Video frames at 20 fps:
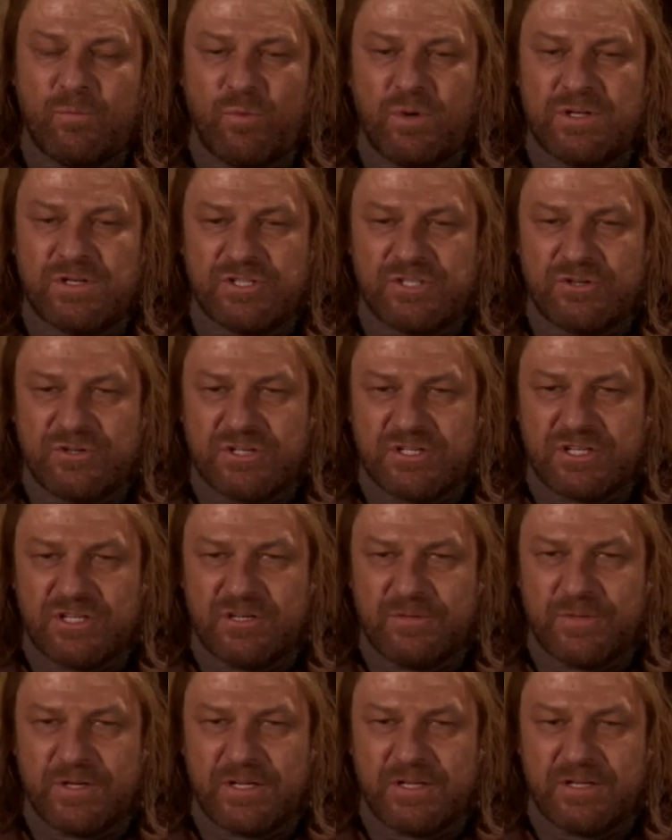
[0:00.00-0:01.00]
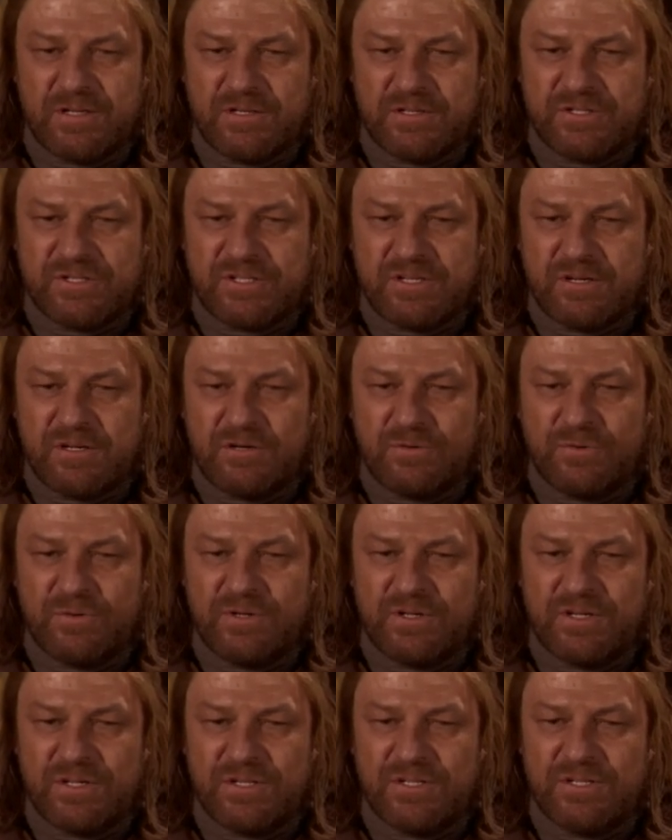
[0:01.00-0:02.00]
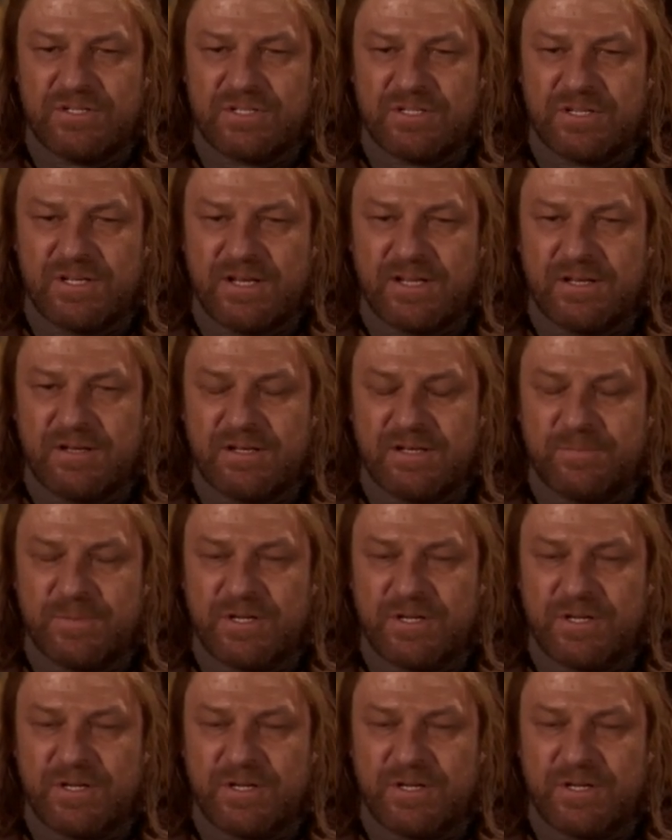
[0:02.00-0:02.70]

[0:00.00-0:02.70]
winter is coming the stark words, and